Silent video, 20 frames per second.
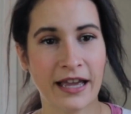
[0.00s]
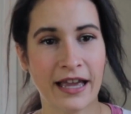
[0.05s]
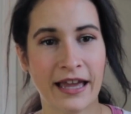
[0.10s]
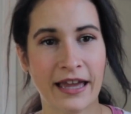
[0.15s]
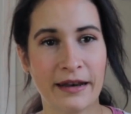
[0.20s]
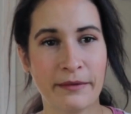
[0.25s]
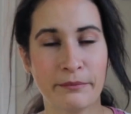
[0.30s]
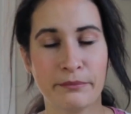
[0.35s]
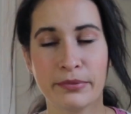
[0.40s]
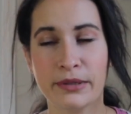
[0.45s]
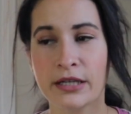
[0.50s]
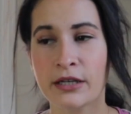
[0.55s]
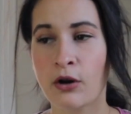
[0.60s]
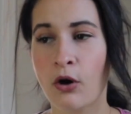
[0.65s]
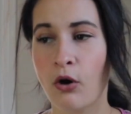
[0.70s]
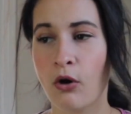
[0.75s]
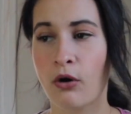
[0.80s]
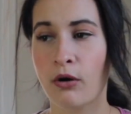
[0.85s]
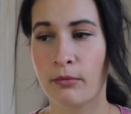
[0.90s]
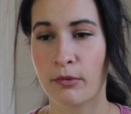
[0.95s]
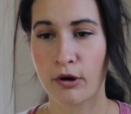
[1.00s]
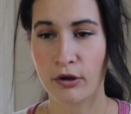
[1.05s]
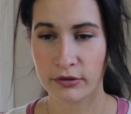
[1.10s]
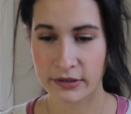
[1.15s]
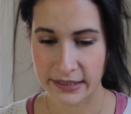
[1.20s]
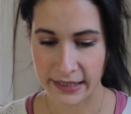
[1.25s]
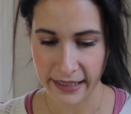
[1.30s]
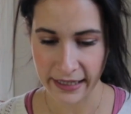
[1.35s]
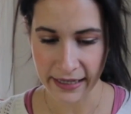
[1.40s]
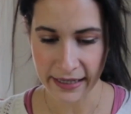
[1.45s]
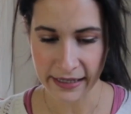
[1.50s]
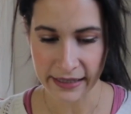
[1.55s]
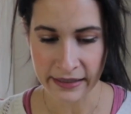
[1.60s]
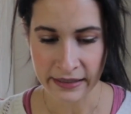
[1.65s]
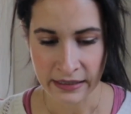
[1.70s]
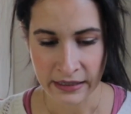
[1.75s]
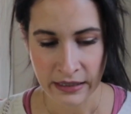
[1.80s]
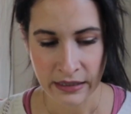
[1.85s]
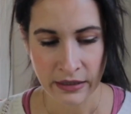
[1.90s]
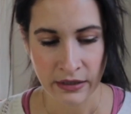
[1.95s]
And being home all
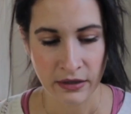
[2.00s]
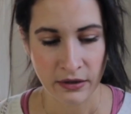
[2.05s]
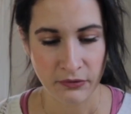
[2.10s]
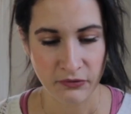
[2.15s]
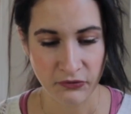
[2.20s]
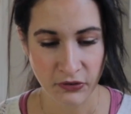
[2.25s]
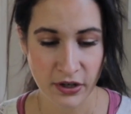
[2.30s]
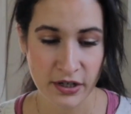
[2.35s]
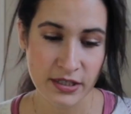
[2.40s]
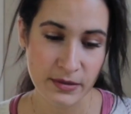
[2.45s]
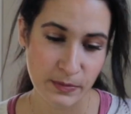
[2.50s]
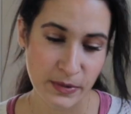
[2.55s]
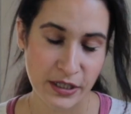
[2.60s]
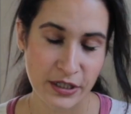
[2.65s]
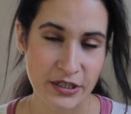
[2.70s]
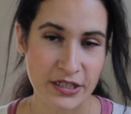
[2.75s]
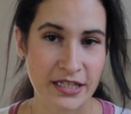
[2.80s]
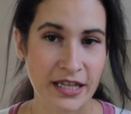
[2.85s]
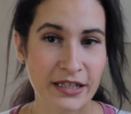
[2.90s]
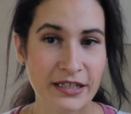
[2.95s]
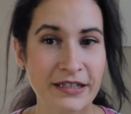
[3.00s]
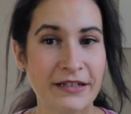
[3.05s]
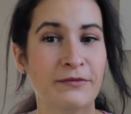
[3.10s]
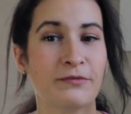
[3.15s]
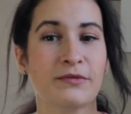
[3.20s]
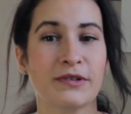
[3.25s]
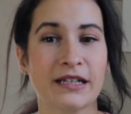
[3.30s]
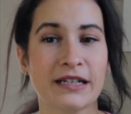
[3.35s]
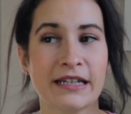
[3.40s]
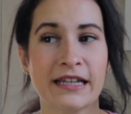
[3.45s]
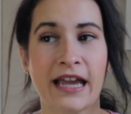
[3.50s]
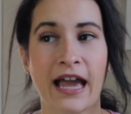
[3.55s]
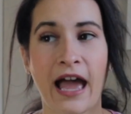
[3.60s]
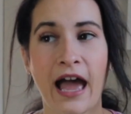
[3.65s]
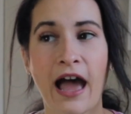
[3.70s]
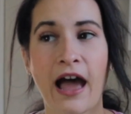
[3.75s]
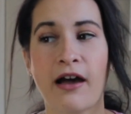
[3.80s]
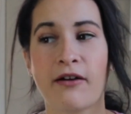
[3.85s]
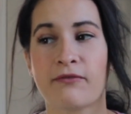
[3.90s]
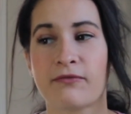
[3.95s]
day, first because I didn't really
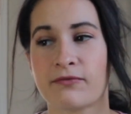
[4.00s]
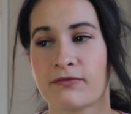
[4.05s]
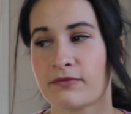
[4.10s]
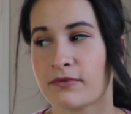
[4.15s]
have